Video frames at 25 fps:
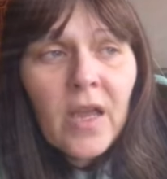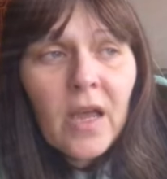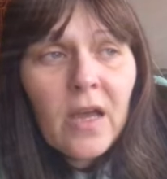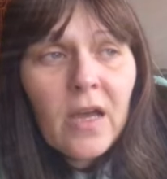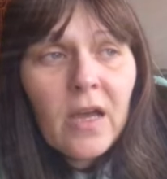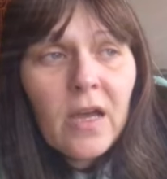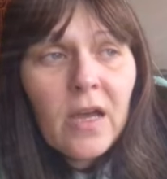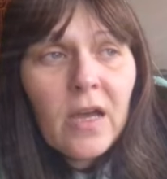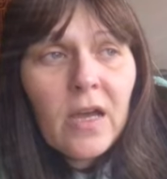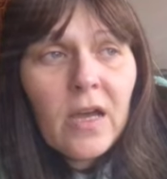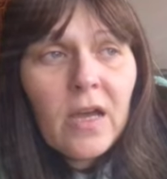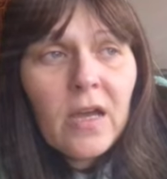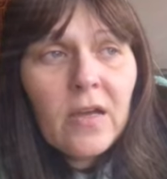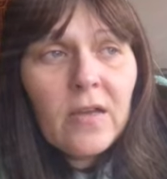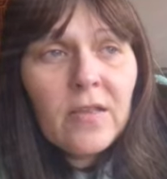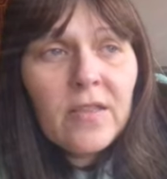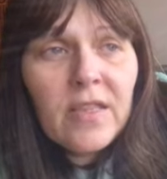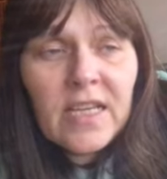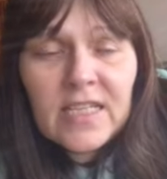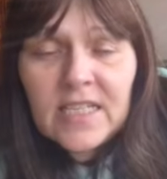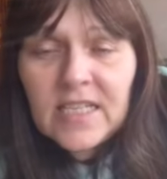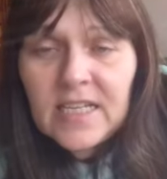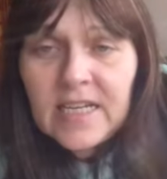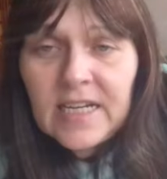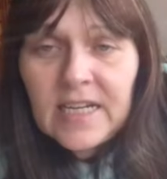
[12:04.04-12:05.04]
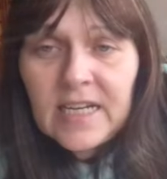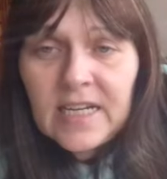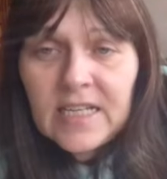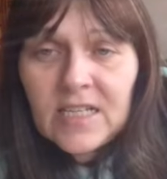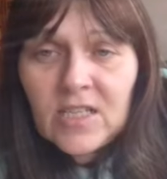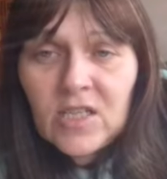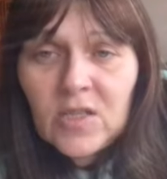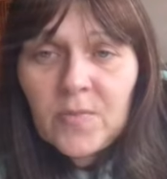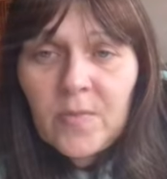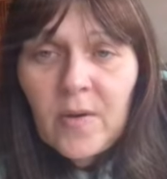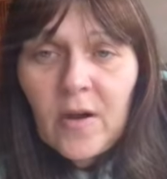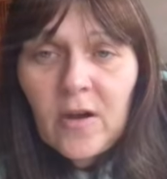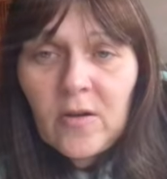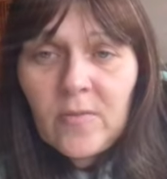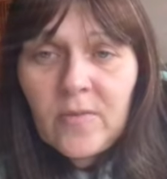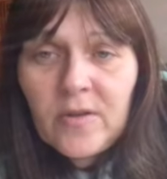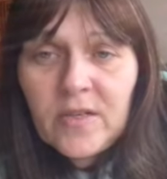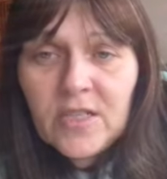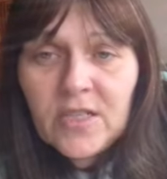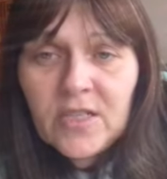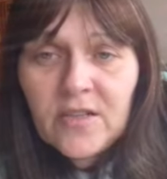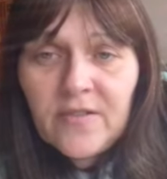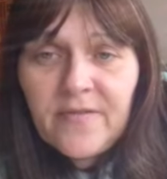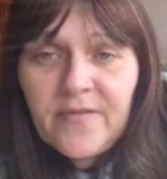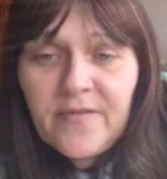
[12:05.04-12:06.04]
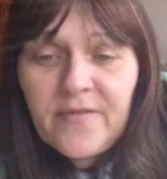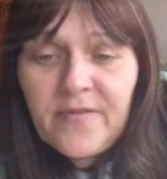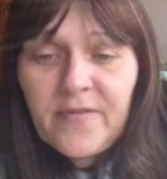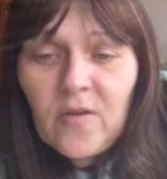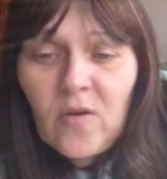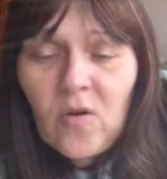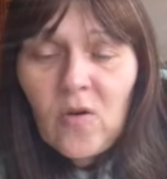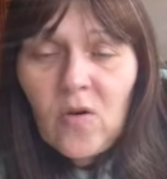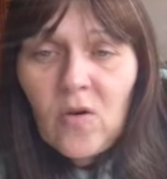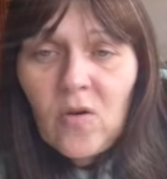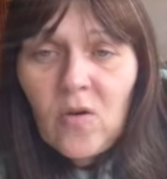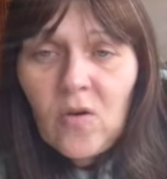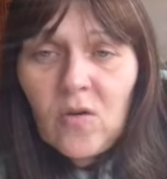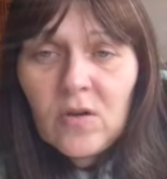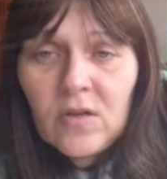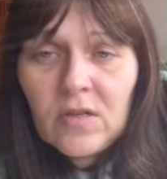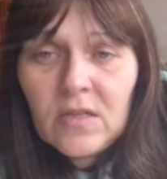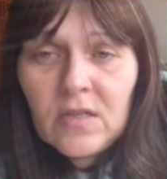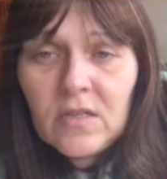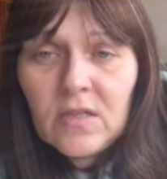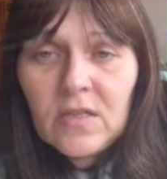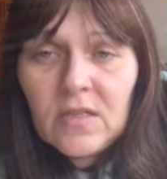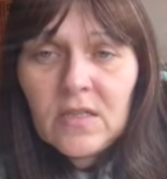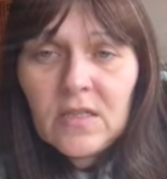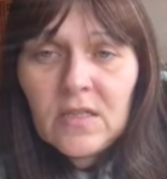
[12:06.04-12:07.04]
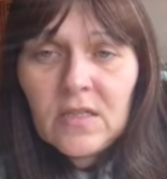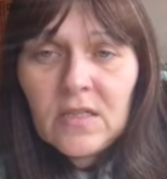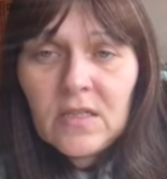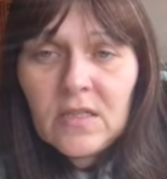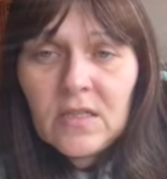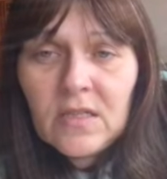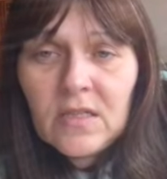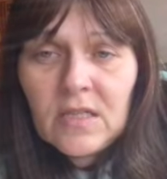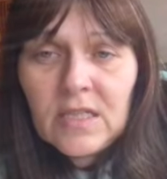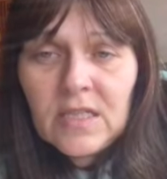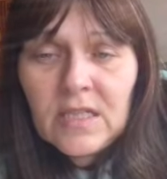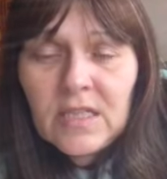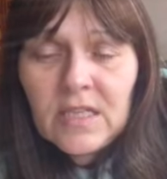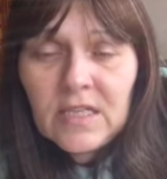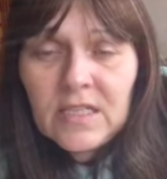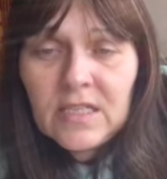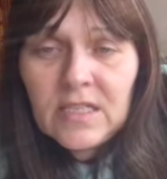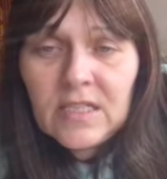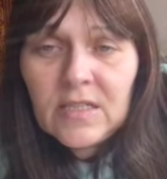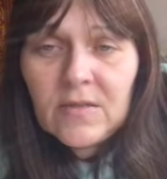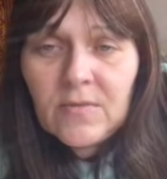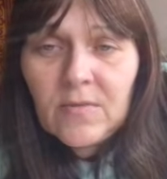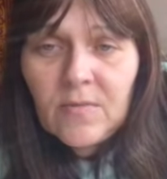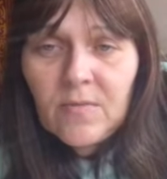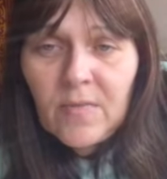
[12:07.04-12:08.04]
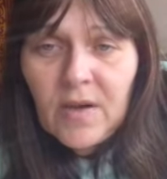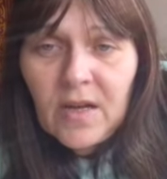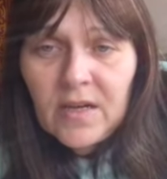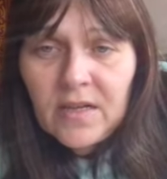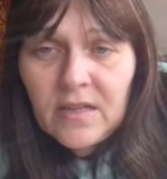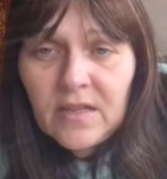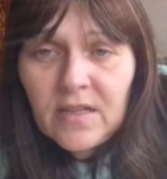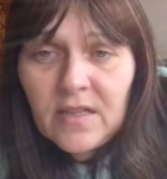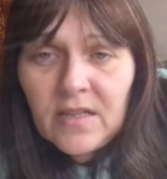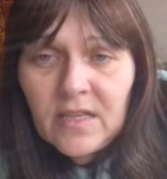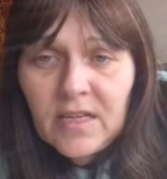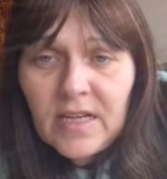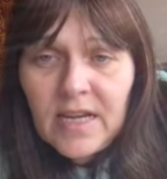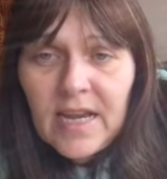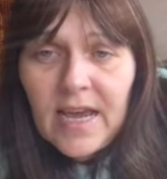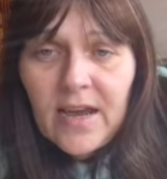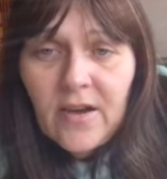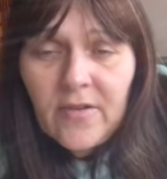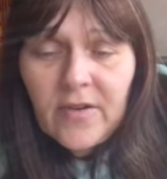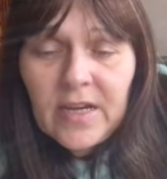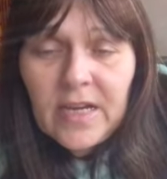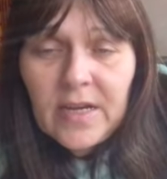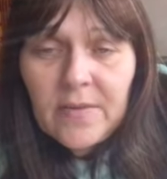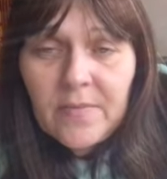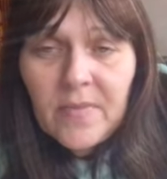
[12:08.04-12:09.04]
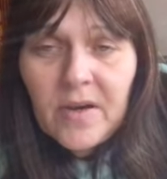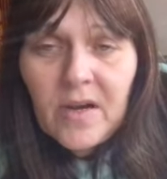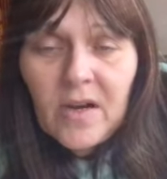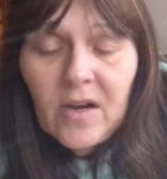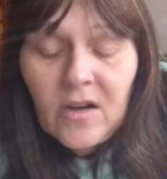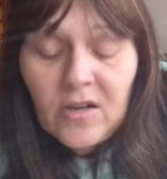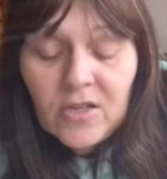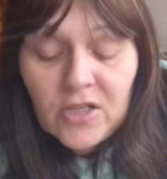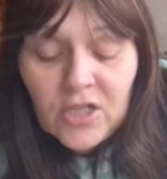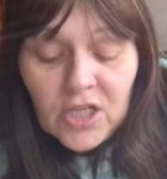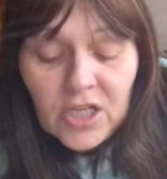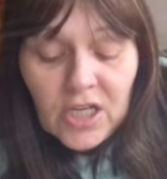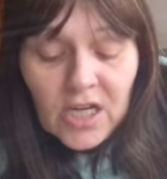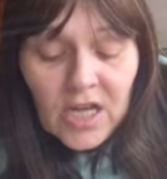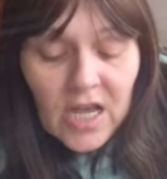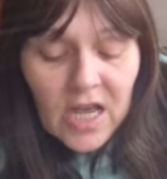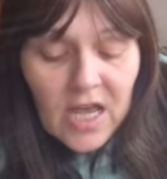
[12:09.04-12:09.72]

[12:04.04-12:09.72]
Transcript: Uh, that's a little experiment for this month now in March.